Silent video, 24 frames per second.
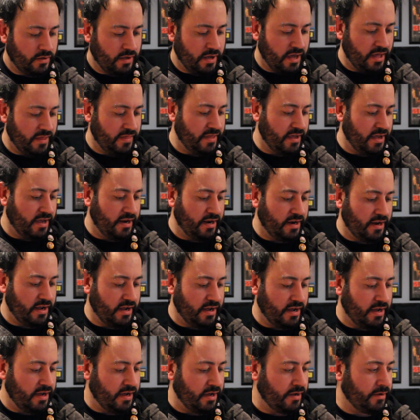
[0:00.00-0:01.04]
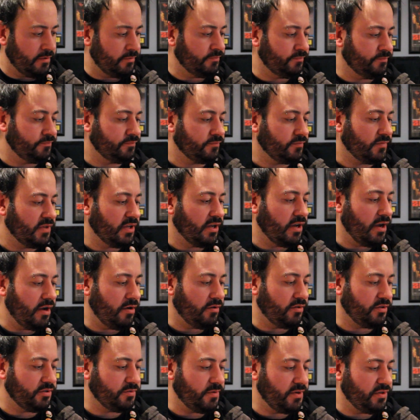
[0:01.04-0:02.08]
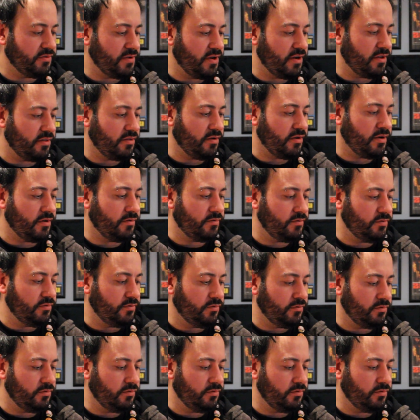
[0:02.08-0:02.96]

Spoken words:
And then, oh, I lost my train of thought.